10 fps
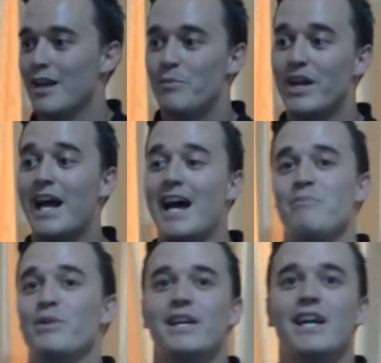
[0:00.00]
But
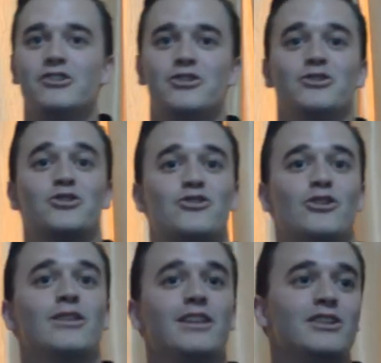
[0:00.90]
application
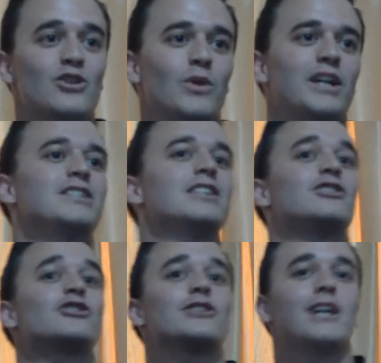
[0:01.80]
should lead to what? To
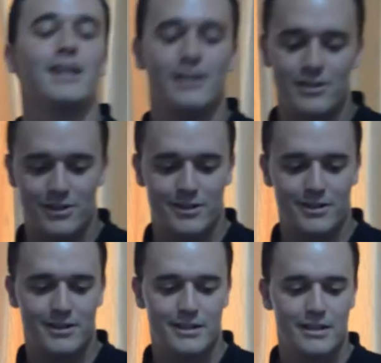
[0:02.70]
change.
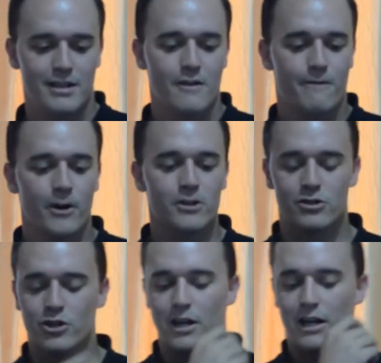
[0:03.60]
Yeah. Mm-hmm.
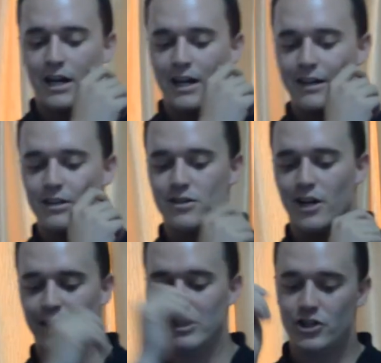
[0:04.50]
First John uh
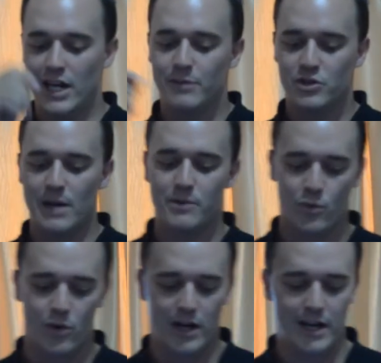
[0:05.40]
sorry, James chapter
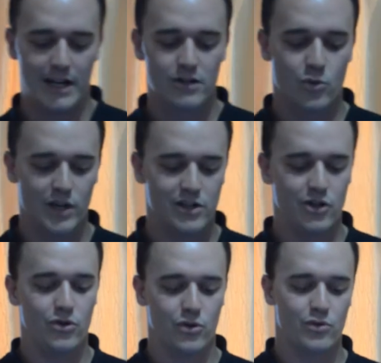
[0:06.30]
1,
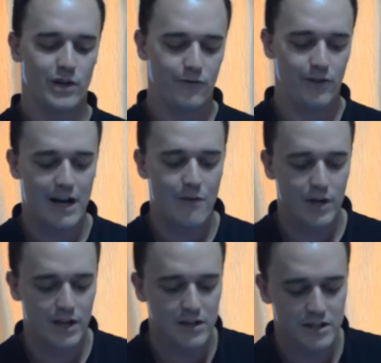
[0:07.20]
22 through 25.
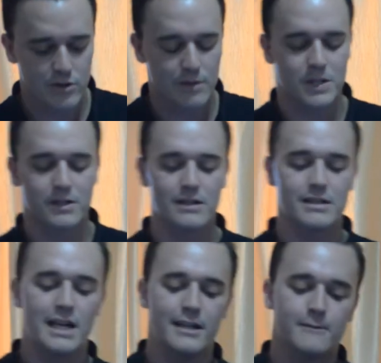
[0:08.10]
We know these scriptures. It
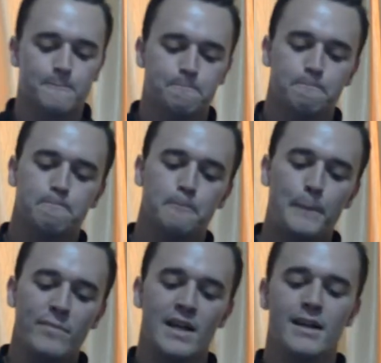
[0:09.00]
says,
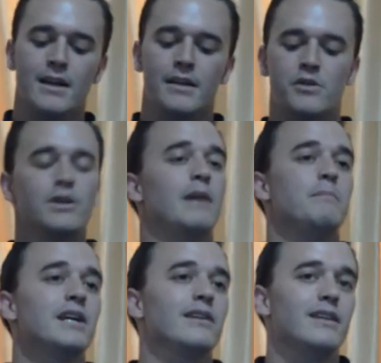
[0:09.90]
Do not
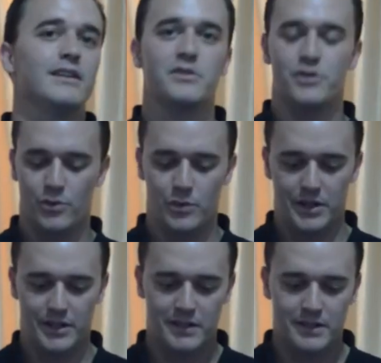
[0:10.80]
merely listen to the word,